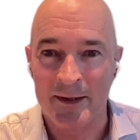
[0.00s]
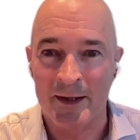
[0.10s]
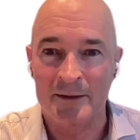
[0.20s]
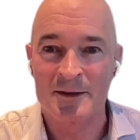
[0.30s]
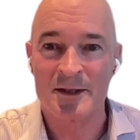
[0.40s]

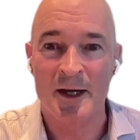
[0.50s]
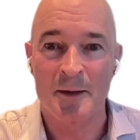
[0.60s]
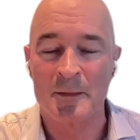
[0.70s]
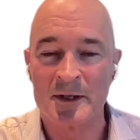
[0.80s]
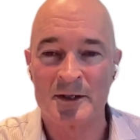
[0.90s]

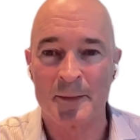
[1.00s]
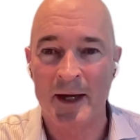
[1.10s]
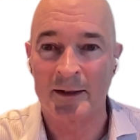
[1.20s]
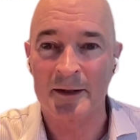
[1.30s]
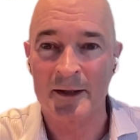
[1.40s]
that Minister
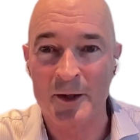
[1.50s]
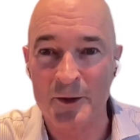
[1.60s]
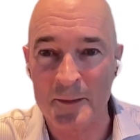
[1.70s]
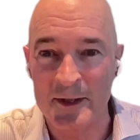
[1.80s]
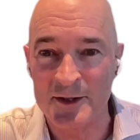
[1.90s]
Butler, the
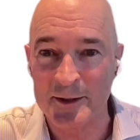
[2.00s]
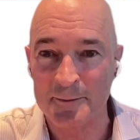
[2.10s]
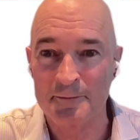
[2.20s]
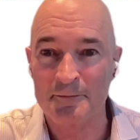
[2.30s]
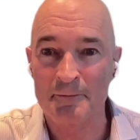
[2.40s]
health minister,
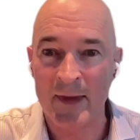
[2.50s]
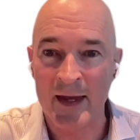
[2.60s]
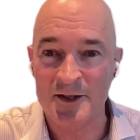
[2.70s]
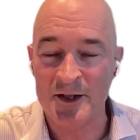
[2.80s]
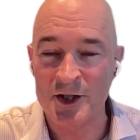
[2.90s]

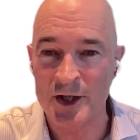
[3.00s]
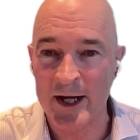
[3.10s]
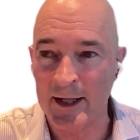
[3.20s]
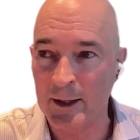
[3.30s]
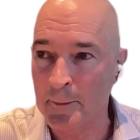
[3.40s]
has
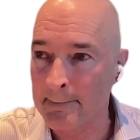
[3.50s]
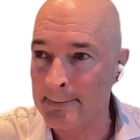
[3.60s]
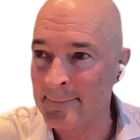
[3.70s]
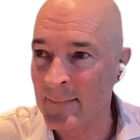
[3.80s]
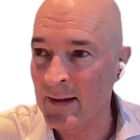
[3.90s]
initiated,
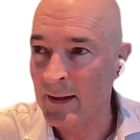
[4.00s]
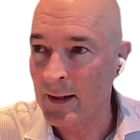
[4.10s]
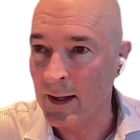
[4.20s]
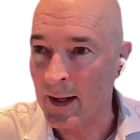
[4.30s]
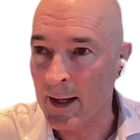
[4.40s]

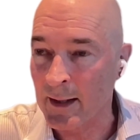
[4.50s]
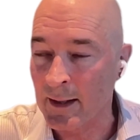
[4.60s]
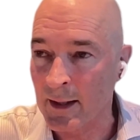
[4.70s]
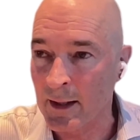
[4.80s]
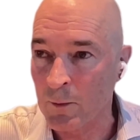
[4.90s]

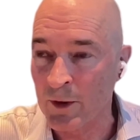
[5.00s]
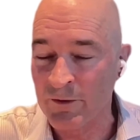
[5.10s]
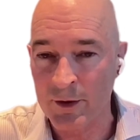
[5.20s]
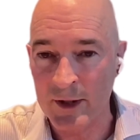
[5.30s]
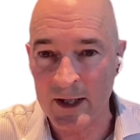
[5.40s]
and we're
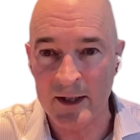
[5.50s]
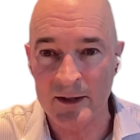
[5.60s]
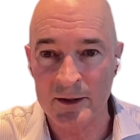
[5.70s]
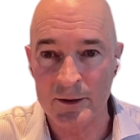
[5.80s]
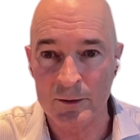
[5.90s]
very
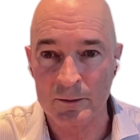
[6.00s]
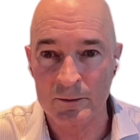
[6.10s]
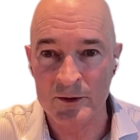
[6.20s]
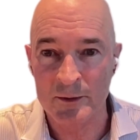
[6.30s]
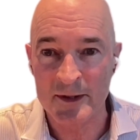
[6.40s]
keen
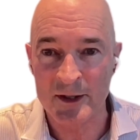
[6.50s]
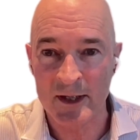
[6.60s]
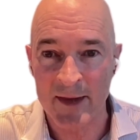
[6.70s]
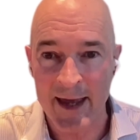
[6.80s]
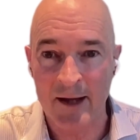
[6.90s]
to be
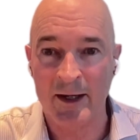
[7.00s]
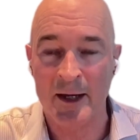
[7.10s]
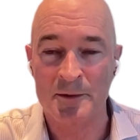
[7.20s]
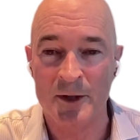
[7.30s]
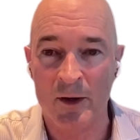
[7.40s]
seeing the
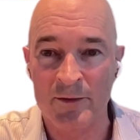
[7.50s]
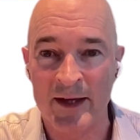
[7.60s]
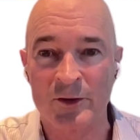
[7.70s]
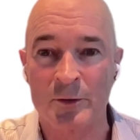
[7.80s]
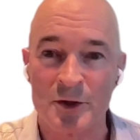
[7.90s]
outcomes of
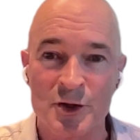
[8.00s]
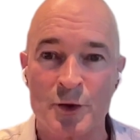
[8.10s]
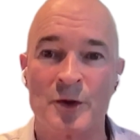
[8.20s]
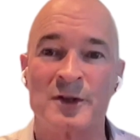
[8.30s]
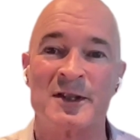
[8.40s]
that to
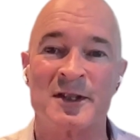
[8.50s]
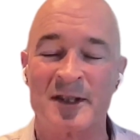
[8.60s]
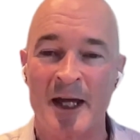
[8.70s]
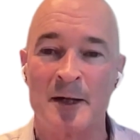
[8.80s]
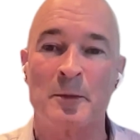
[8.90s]
ensure a
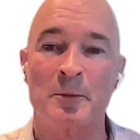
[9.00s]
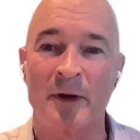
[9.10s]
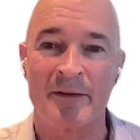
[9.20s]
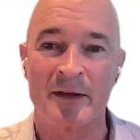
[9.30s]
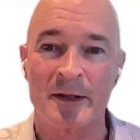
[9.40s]
sustainable
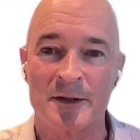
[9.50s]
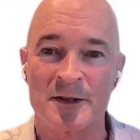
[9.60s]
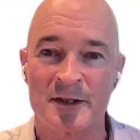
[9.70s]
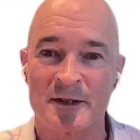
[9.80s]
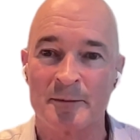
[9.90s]
private health
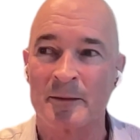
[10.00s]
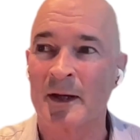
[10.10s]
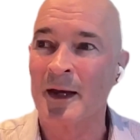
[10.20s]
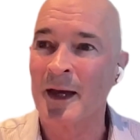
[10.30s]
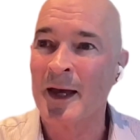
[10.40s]
system.
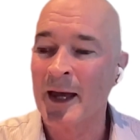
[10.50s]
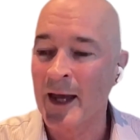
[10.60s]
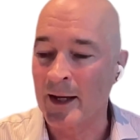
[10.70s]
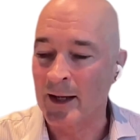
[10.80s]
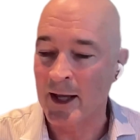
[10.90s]

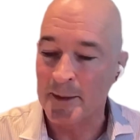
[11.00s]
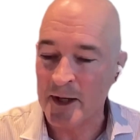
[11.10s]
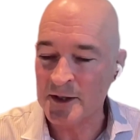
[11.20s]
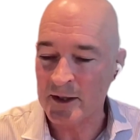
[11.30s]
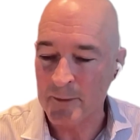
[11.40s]
And I
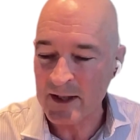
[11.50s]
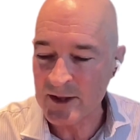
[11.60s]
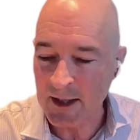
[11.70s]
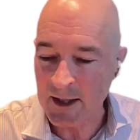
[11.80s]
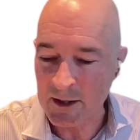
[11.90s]
mentioned the
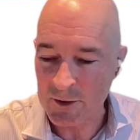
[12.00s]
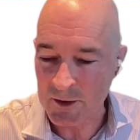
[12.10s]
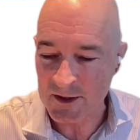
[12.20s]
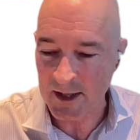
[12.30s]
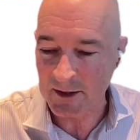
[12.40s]
medtech
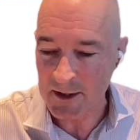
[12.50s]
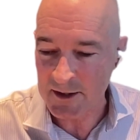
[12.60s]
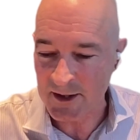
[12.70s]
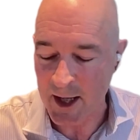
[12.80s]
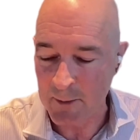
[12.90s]
industry is under
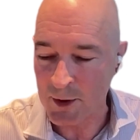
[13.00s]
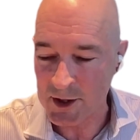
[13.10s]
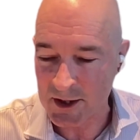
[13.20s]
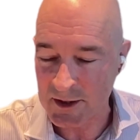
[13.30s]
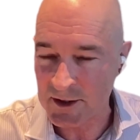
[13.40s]
the same
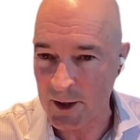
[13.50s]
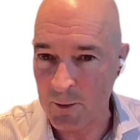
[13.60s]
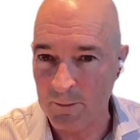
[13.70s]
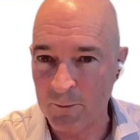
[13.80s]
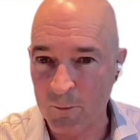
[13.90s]
pressure.
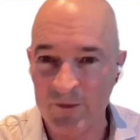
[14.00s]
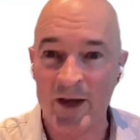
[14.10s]
So we've